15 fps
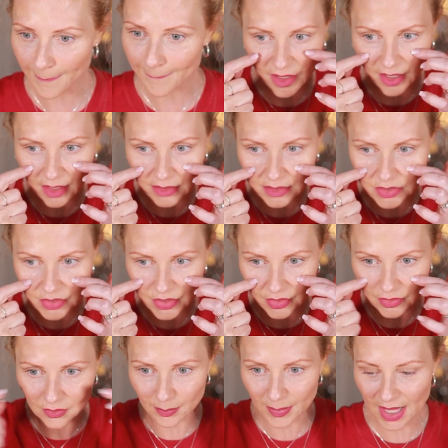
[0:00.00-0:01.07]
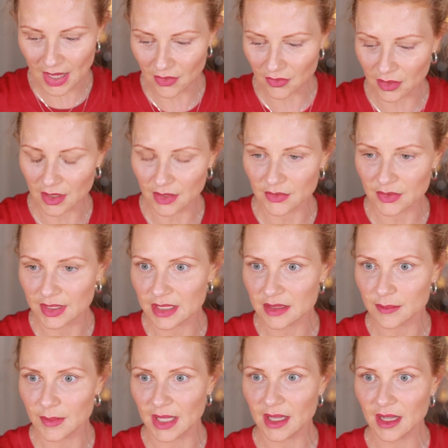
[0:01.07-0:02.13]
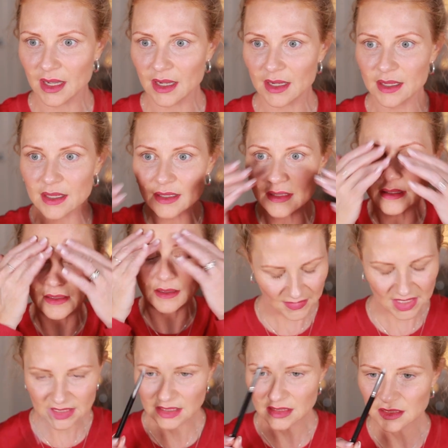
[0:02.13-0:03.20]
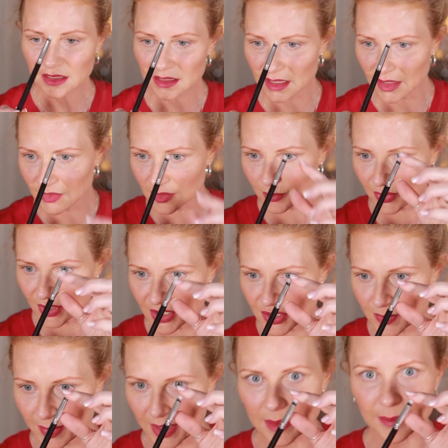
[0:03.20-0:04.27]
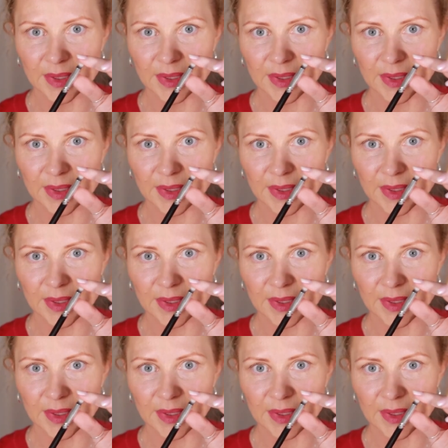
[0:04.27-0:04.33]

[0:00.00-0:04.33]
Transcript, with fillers: Got to powder underneath my eye. This is another brush by